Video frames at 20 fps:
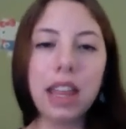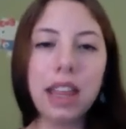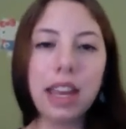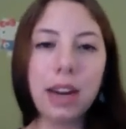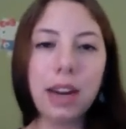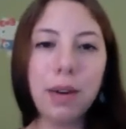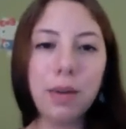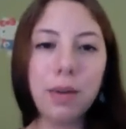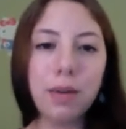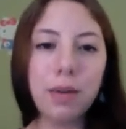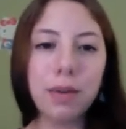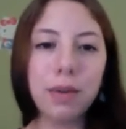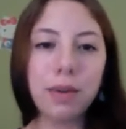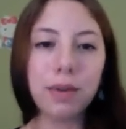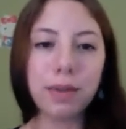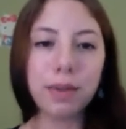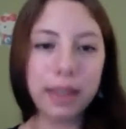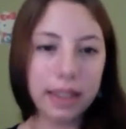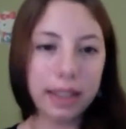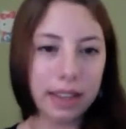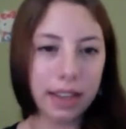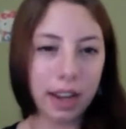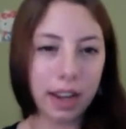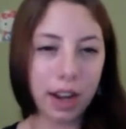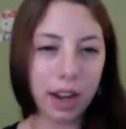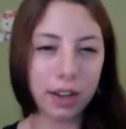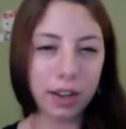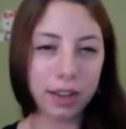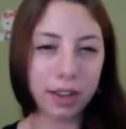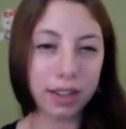don't really
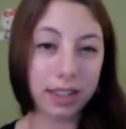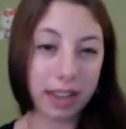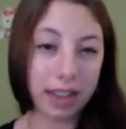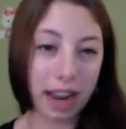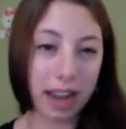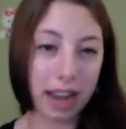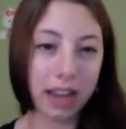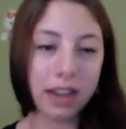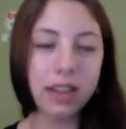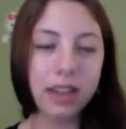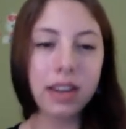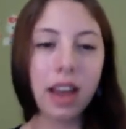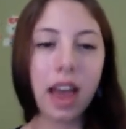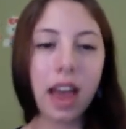understand,